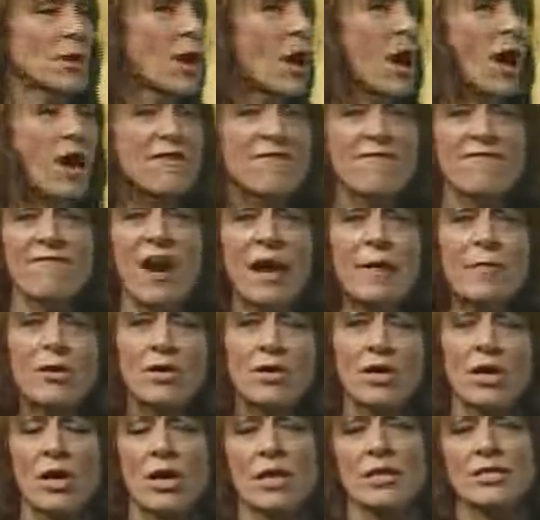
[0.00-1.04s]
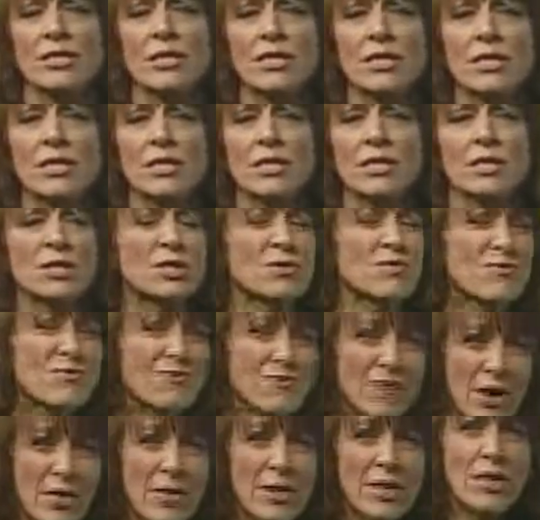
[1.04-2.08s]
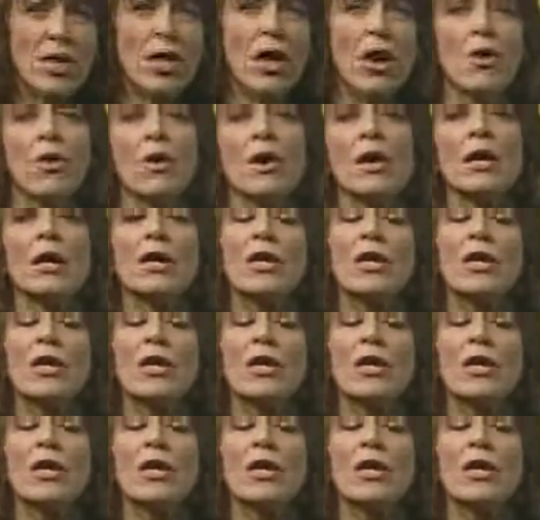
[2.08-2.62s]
our fiber content is very low.